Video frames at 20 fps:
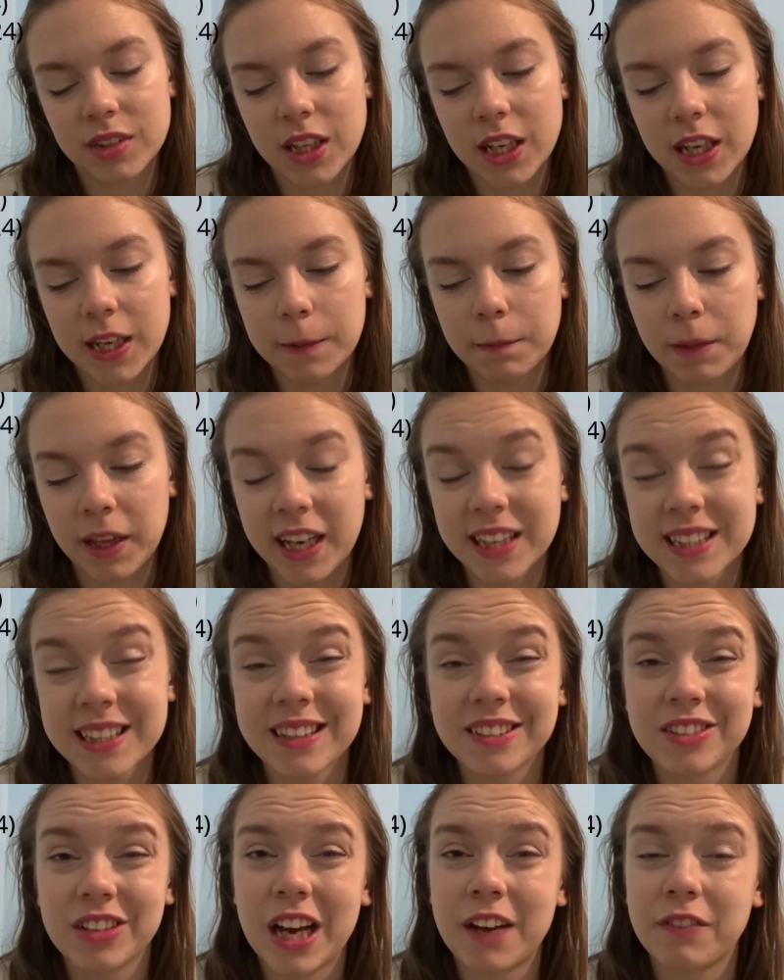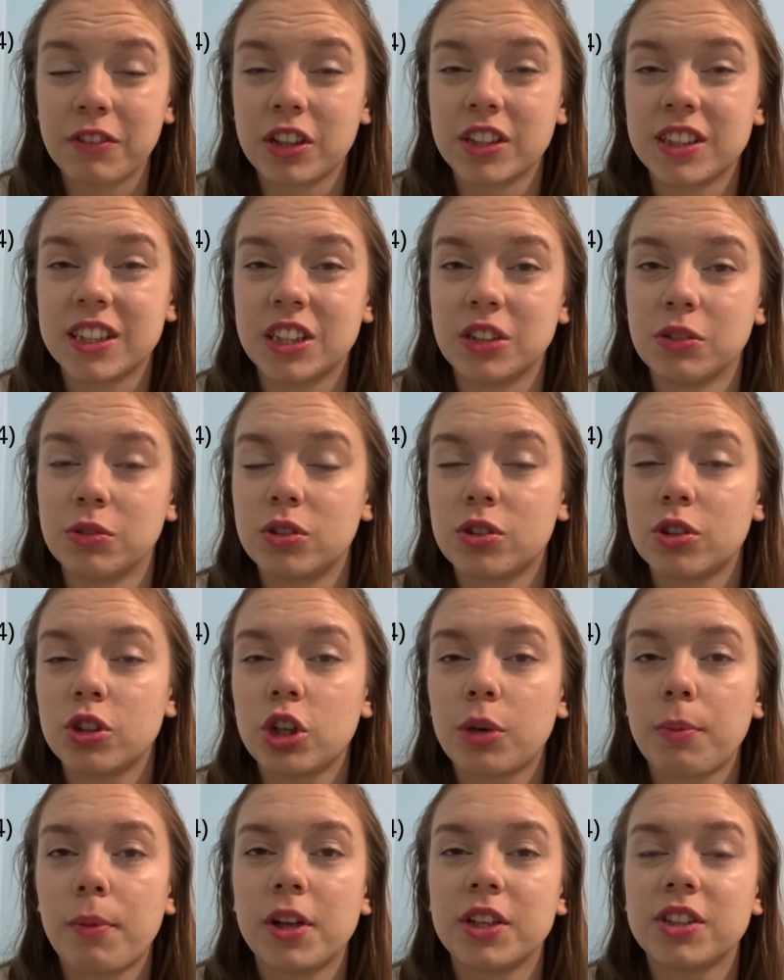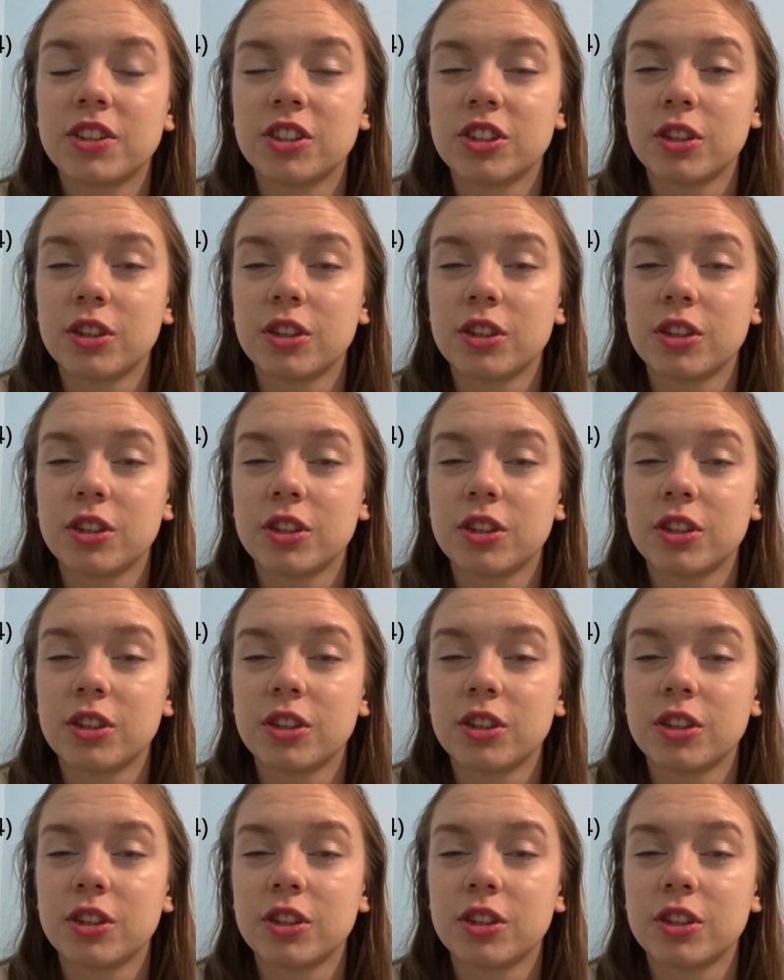um, like I said, I don't have a continuous glucose monitor,